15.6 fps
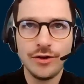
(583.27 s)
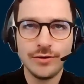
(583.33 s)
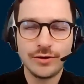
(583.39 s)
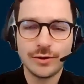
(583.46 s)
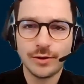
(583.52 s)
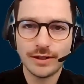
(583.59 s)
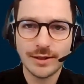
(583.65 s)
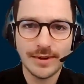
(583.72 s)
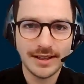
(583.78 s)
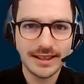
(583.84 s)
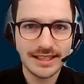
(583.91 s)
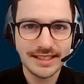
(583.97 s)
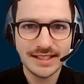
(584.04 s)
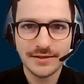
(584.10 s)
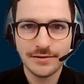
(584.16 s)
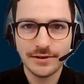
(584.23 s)
you talked about
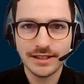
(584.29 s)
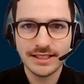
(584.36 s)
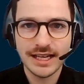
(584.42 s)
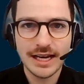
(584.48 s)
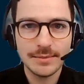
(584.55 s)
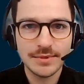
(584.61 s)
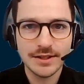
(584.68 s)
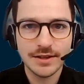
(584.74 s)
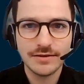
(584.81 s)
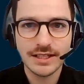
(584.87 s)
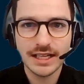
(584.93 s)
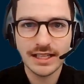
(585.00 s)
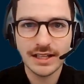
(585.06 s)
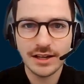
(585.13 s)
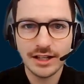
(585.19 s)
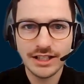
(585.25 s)
these different types of
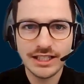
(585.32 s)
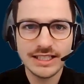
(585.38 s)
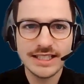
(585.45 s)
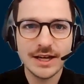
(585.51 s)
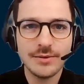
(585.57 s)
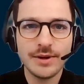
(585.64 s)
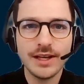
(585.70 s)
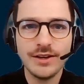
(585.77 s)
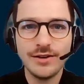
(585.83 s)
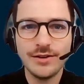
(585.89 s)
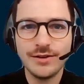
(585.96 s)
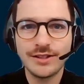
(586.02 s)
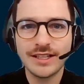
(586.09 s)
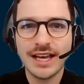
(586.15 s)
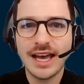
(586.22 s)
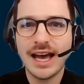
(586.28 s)
technologies that we
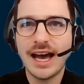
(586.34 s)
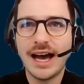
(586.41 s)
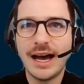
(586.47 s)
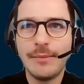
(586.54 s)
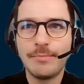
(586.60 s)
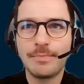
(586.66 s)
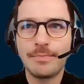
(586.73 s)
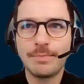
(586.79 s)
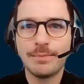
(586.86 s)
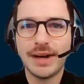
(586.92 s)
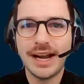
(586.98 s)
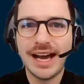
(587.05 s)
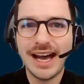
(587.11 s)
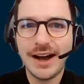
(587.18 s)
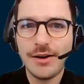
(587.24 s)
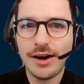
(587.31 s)
use,
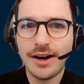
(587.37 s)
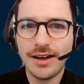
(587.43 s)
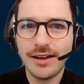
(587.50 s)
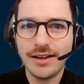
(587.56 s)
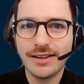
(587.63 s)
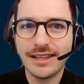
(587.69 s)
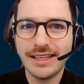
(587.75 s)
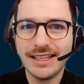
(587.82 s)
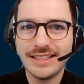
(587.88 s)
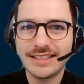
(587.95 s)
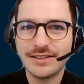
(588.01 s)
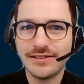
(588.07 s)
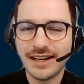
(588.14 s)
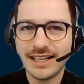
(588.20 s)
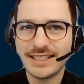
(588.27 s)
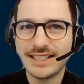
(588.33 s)
but how are these
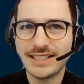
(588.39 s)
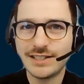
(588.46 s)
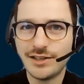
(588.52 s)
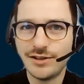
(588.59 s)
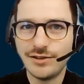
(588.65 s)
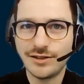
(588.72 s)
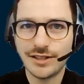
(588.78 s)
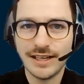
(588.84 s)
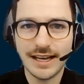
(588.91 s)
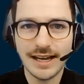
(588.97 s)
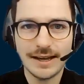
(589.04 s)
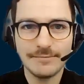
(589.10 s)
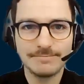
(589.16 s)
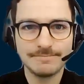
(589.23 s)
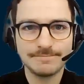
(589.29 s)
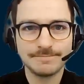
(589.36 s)
devices used
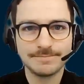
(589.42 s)
today?